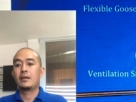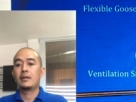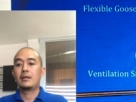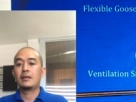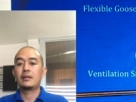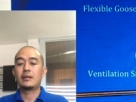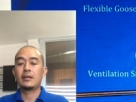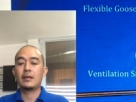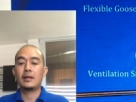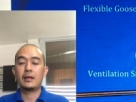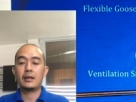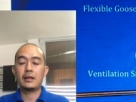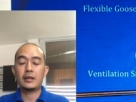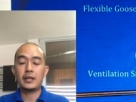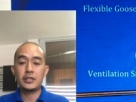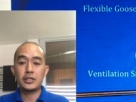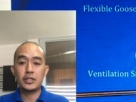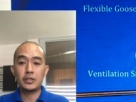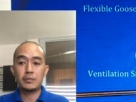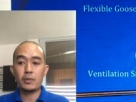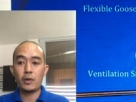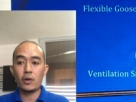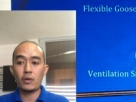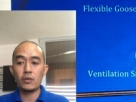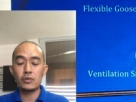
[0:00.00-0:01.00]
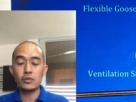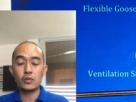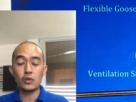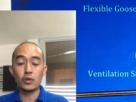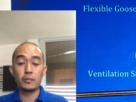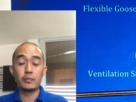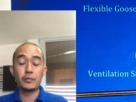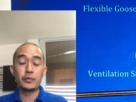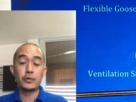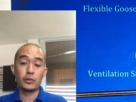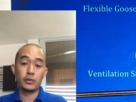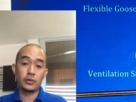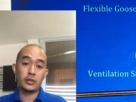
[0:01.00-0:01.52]
the rigid
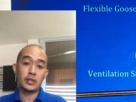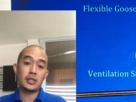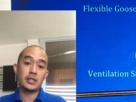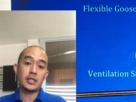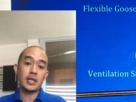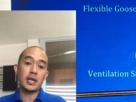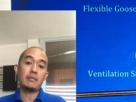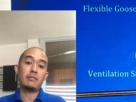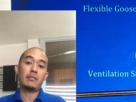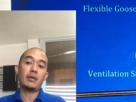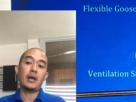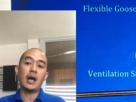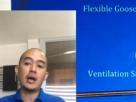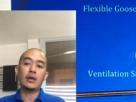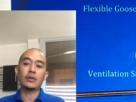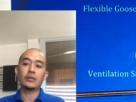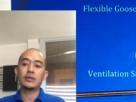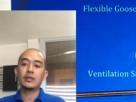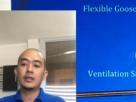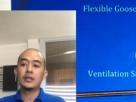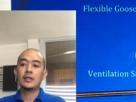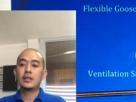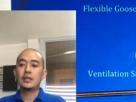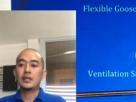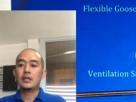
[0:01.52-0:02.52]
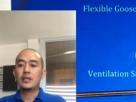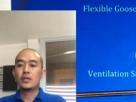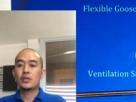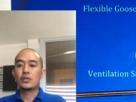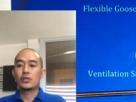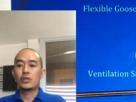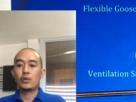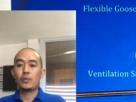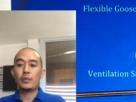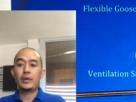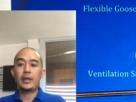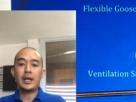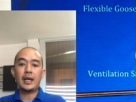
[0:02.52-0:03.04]
bronchoscope through the same route.
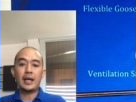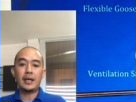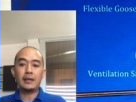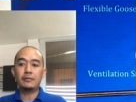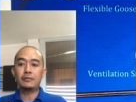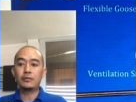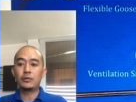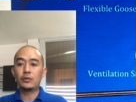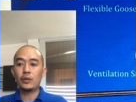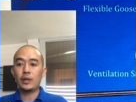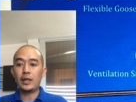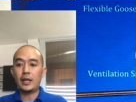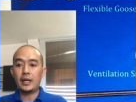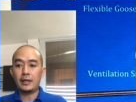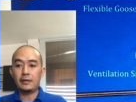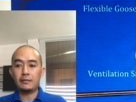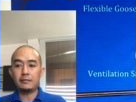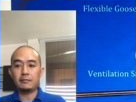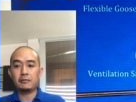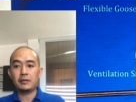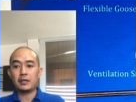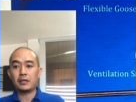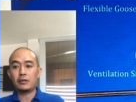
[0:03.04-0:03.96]
So we have to have a